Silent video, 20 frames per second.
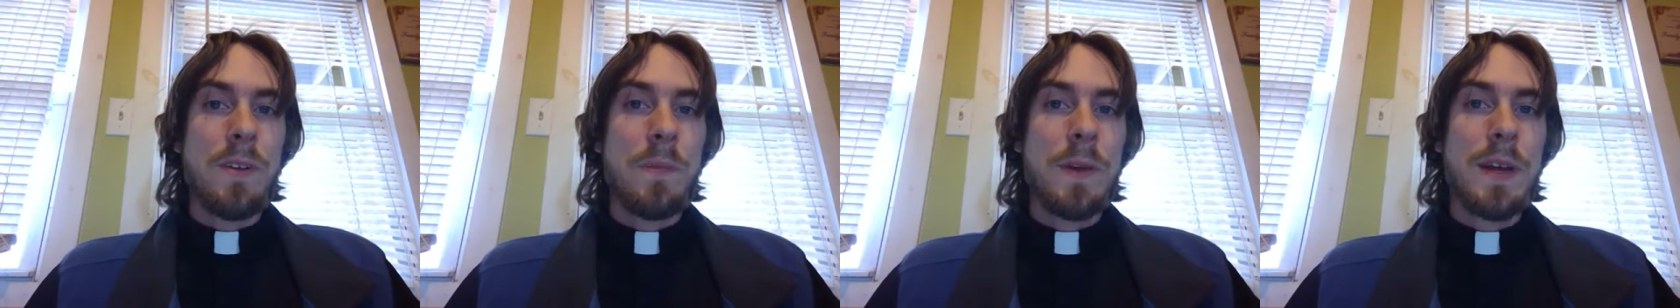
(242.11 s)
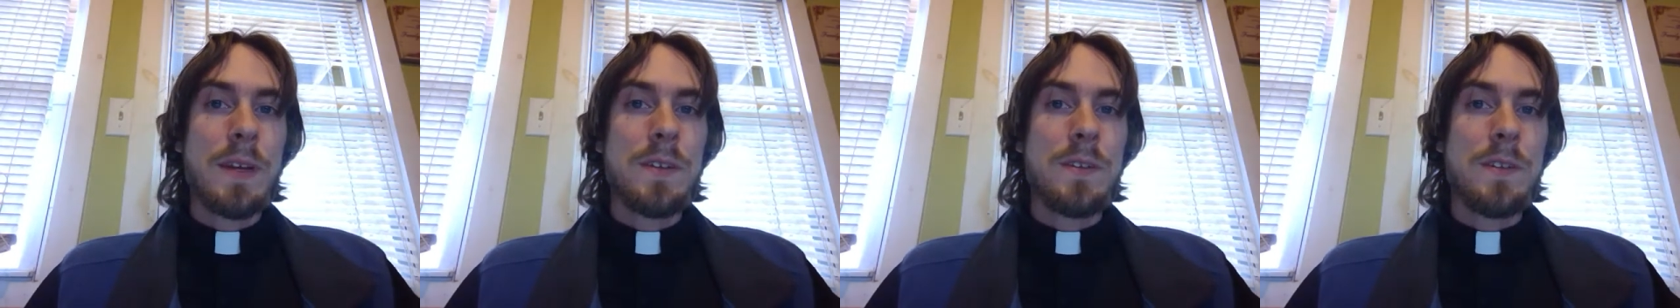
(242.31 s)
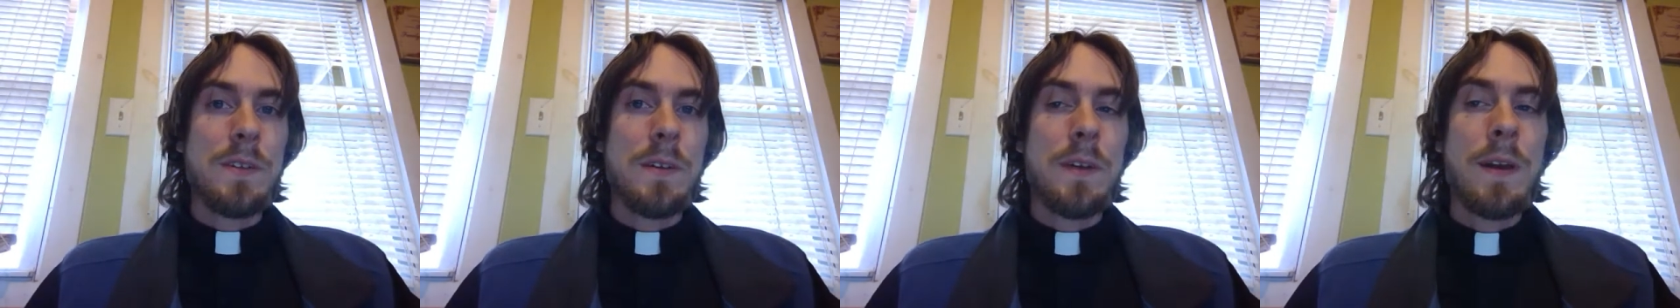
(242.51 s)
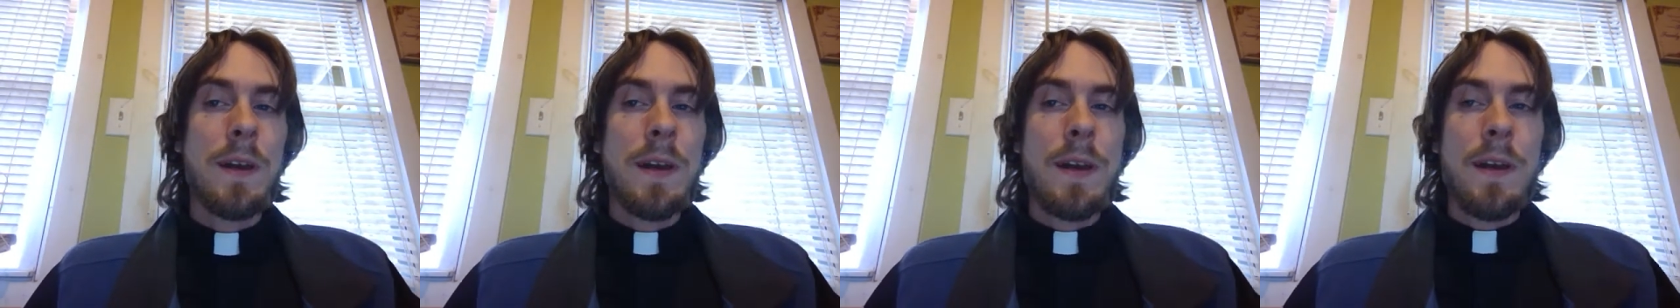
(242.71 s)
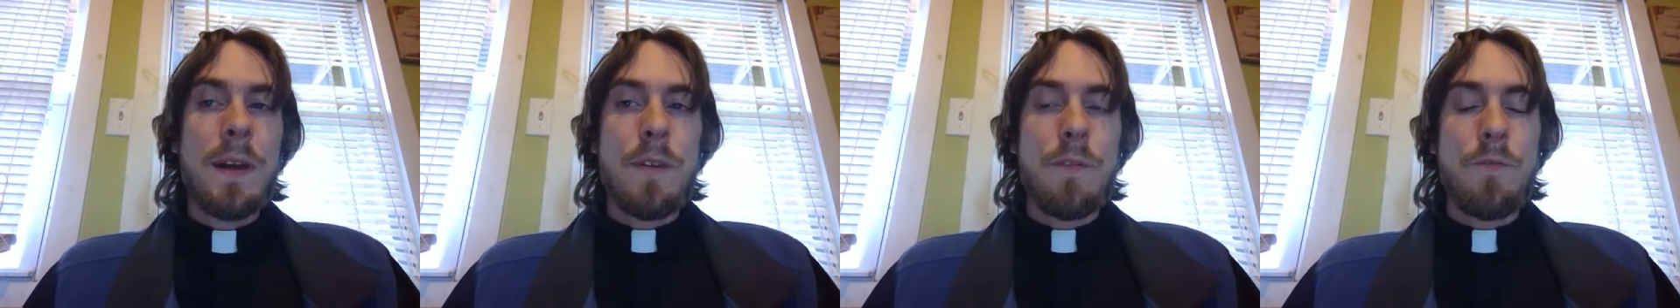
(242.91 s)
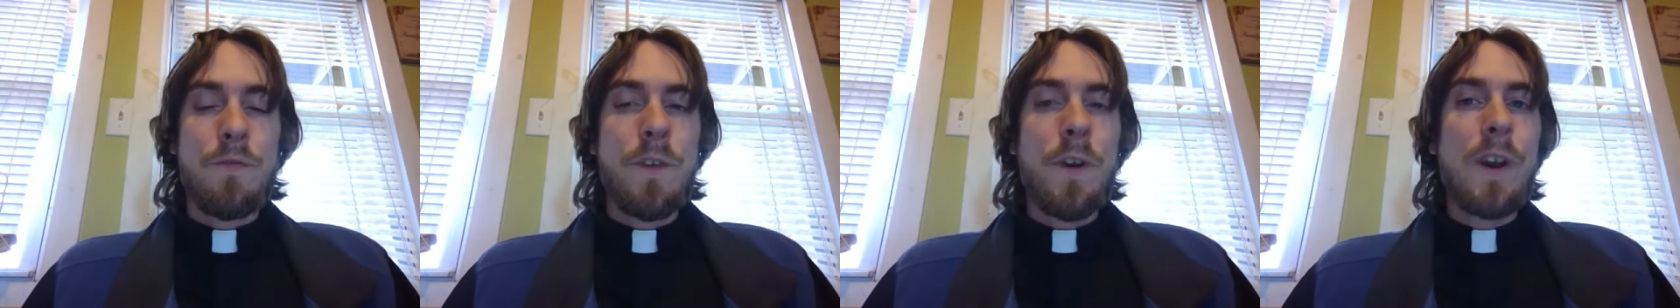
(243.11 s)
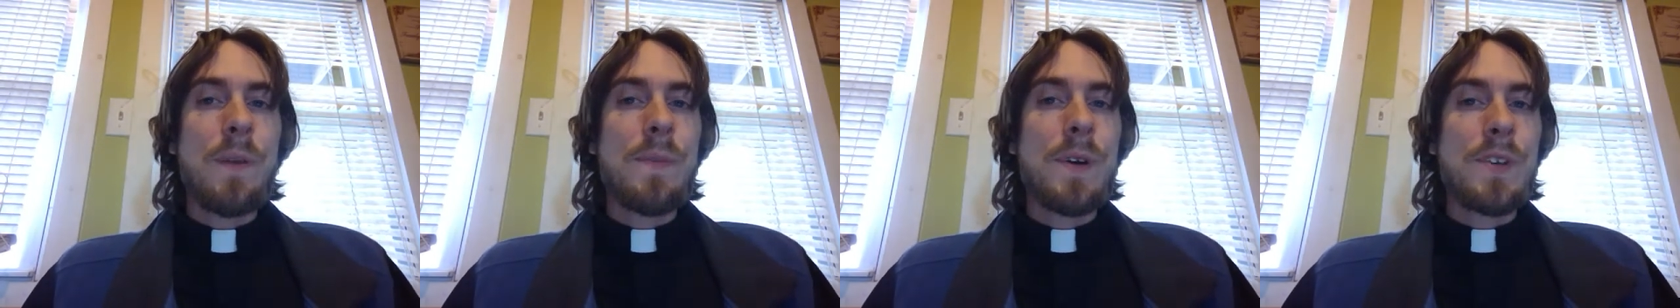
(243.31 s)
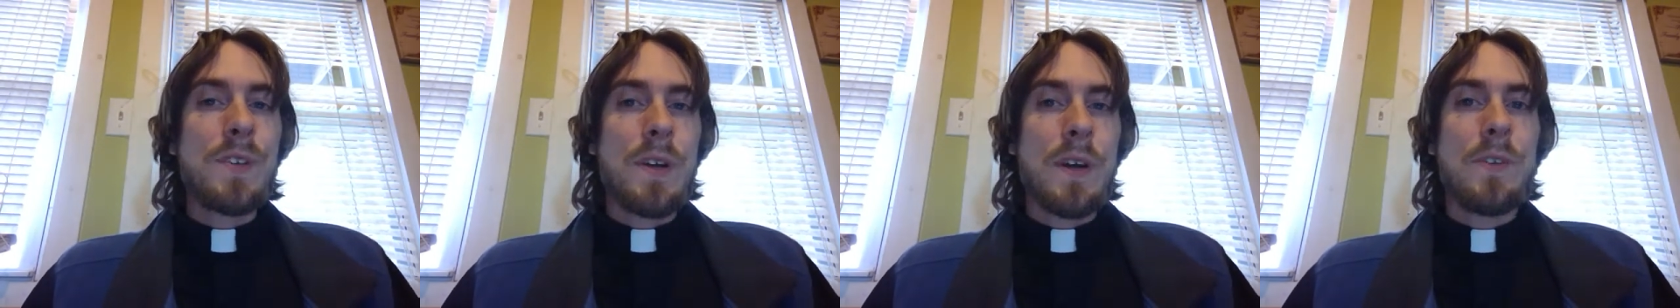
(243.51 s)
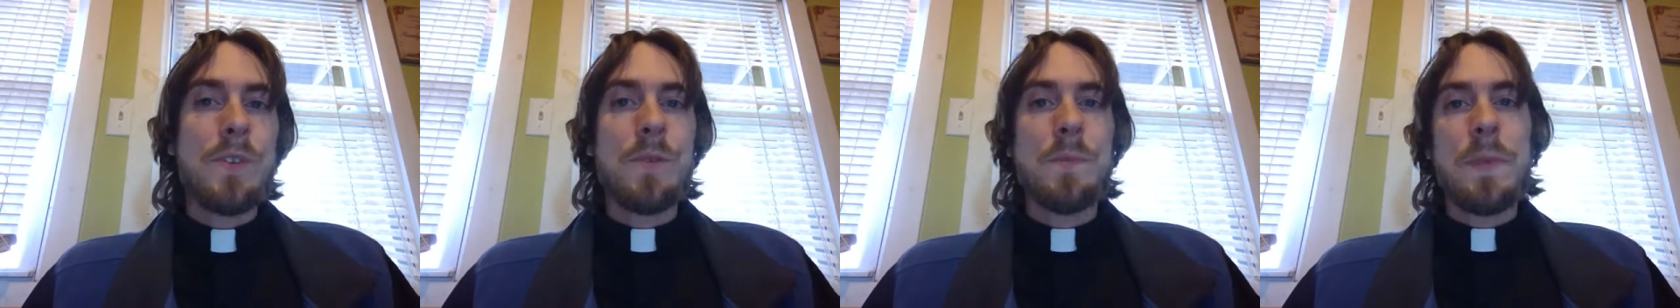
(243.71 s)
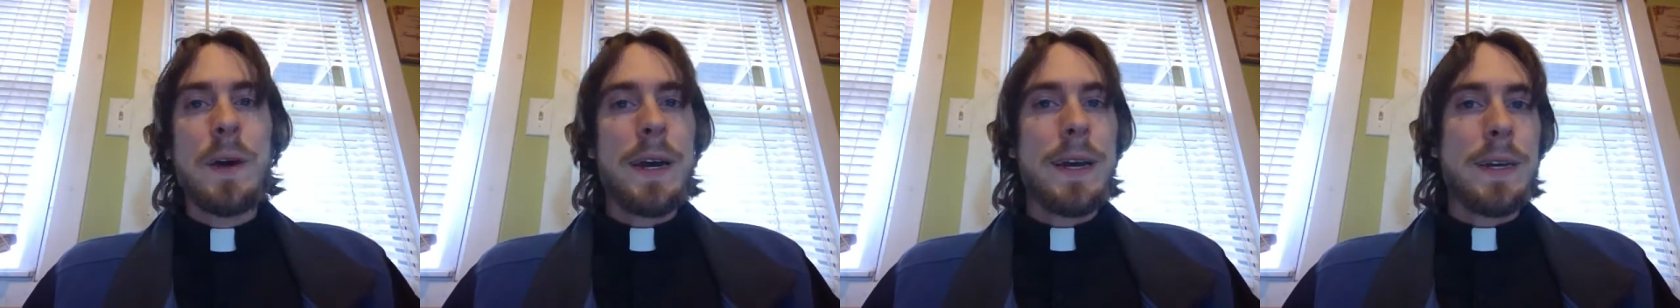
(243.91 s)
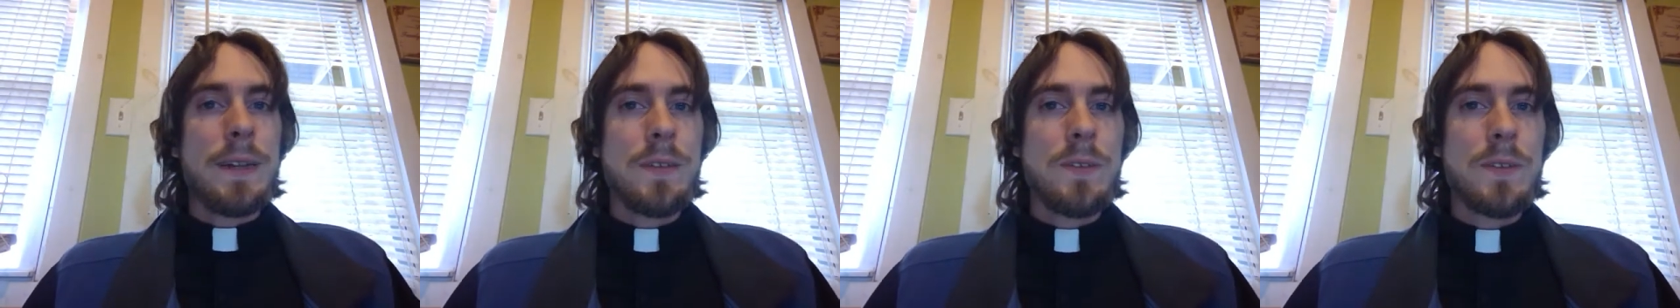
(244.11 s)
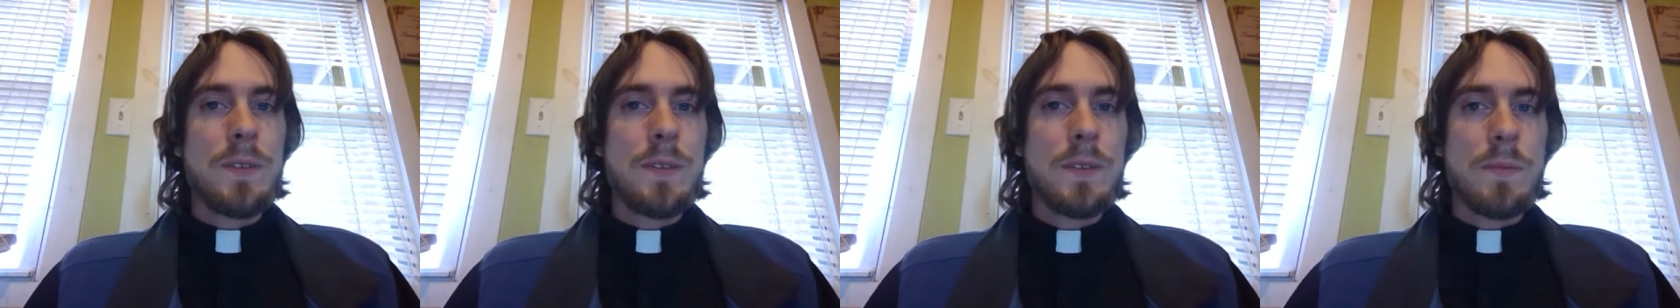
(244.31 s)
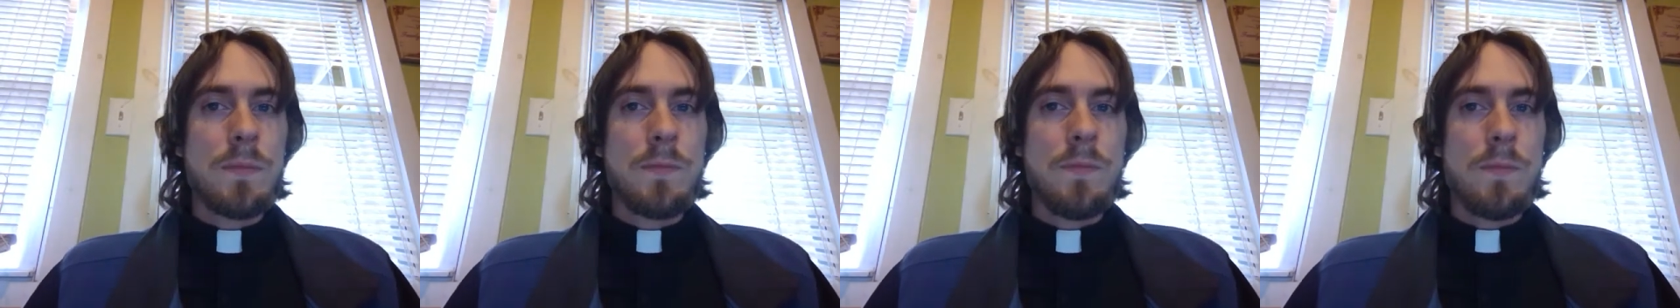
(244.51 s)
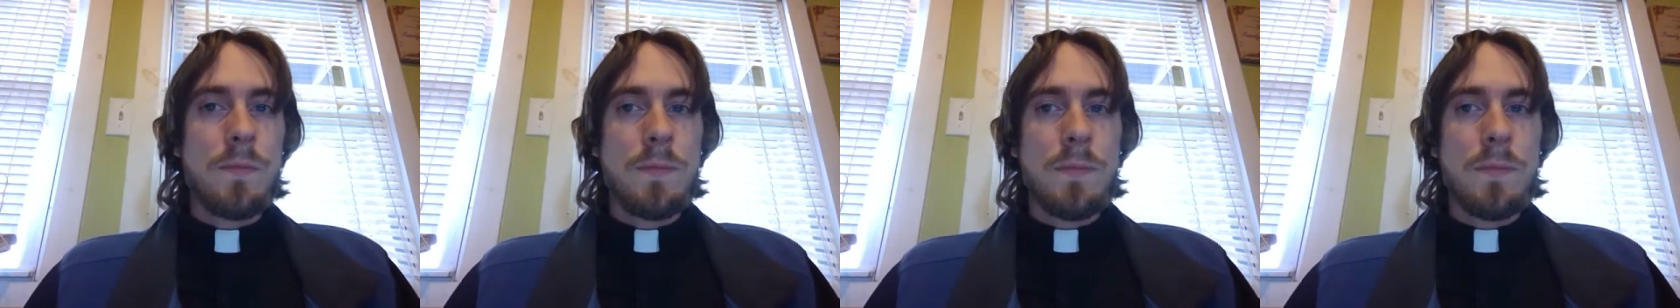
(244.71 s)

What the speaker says: a master very much undermines